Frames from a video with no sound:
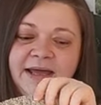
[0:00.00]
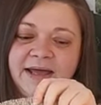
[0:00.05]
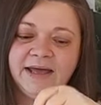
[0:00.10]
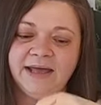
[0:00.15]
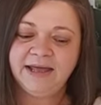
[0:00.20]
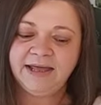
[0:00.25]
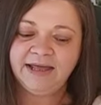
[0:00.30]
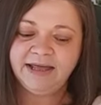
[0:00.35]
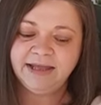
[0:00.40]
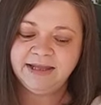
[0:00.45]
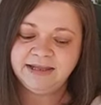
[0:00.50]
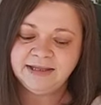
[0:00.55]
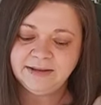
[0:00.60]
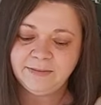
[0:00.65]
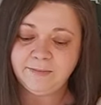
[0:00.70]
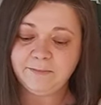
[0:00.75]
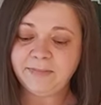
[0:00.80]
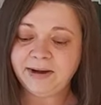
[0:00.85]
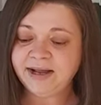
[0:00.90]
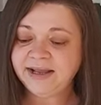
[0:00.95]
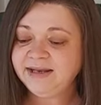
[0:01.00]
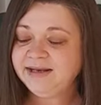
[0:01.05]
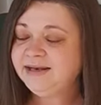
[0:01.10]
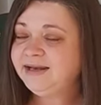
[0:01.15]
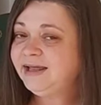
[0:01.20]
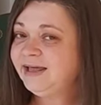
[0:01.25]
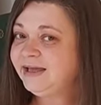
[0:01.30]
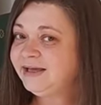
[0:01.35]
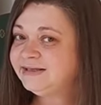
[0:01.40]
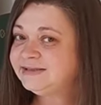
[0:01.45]
And my
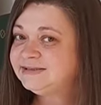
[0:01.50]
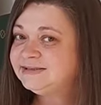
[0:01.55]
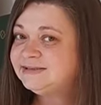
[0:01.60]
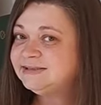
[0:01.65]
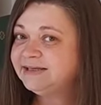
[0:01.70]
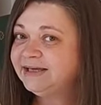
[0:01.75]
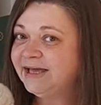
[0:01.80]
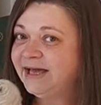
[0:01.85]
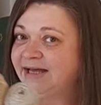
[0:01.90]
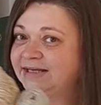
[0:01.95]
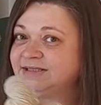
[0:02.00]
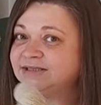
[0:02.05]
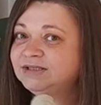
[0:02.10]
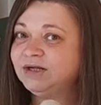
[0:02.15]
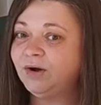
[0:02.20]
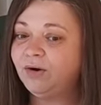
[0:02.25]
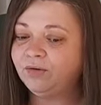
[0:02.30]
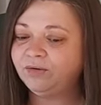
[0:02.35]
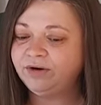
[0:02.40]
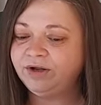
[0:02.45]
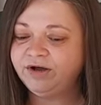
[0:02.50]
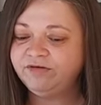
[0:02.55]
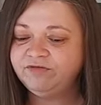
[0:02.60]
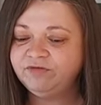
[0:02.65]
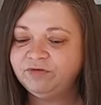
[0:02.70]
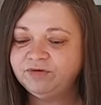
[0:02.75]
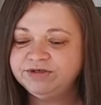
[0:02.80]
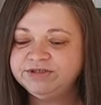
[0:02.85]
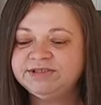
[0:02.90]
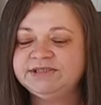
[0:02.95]
next cast on,
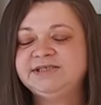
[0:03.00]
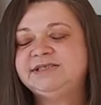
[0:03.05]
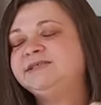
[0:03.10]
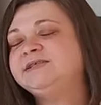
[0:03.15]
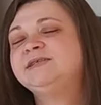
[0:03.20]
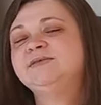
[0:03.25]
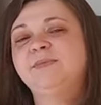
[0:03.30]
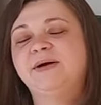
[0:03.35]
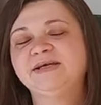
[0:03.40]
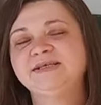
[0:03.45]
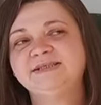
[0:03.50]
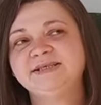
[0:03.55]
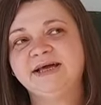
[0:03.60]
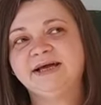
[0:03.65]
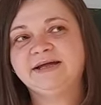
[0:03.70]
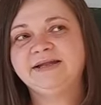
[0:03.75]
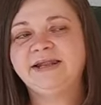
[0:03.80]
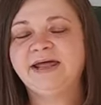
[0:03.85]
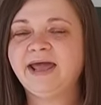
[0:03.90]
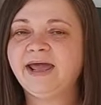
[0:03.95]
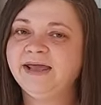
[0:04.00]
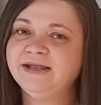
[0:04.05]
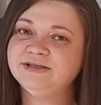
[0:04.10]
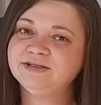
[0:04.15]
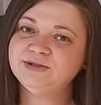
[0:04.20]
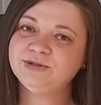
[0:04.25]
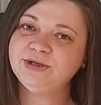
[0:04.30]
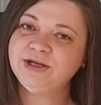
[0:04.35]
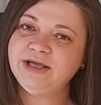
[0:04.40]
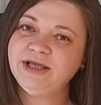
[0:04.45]
of course, this is my second
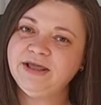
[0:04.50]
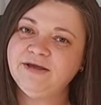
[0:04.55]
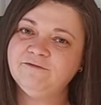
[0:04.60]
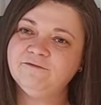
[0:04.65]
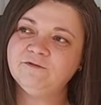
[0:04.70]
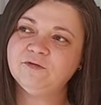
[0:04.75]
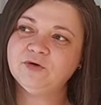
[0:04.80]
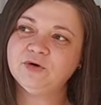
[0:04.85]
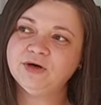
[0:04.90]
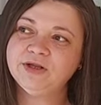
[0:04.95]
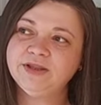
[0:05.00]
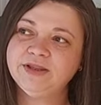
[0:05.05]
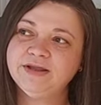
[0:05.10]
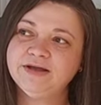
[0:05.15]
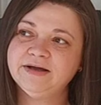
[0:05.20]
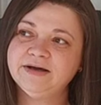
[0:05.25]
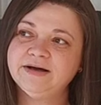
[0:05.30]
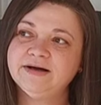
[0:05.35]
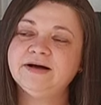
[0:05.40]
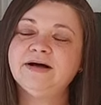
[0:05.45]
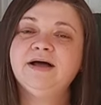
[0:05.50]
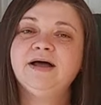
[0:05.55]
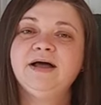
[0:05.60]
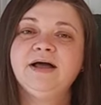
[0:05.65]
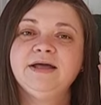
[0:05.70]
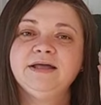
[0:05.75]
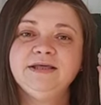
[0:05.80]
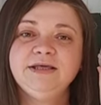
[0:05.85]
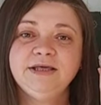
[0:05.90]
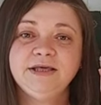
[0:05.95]
entry for the
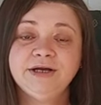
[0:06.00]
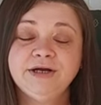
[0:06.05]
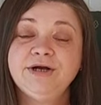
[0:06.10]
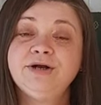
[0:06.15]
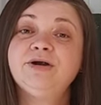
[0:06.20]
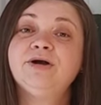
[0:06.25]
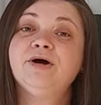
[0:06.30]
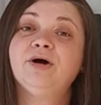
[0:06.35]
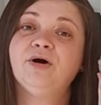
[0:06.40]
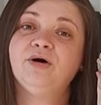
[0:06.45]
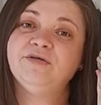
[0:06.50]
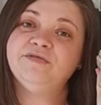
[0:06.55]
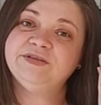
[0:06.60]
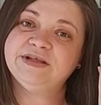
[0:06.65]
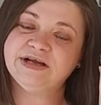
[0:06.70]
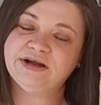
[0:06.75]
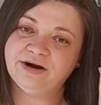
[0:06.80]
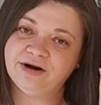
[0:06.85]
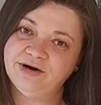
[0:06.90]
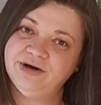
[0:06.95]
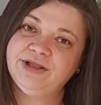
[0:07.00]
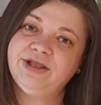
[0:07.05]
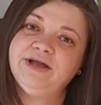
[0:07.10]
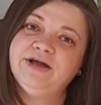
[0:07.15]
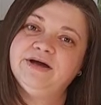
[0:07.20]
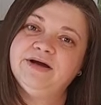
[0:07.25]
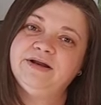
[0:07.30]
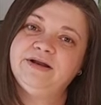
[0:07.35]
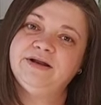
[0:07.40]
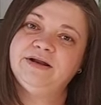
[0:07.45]
year of the
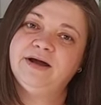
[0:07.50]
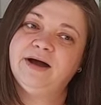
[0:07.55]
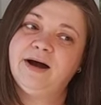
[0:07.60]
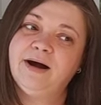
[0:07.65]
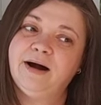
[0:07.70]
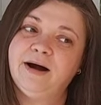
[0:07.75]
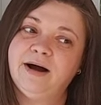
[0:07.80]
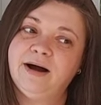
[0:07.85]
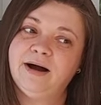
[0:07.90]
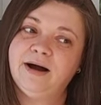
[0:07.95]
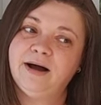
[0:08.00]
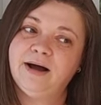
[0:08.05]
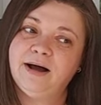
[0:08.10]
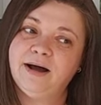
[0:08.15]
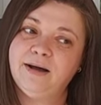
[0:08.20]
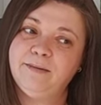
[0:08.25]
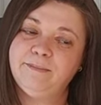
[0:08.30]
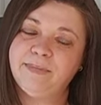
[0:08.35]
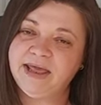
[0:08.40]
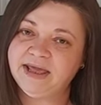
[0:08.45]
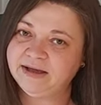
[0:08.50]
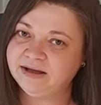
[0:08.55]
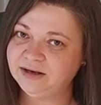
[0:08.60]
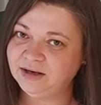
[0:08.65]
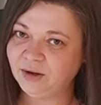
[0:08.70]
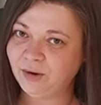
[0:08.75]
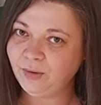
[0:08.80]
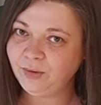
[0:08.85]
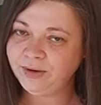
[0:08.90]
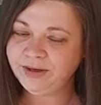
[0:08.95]
cardigan make
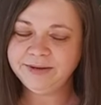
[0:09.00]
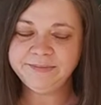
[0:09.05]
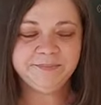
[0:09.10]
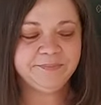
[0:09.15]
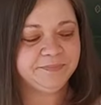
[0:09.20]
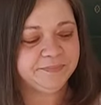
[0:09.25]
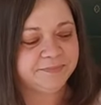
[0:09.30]
along,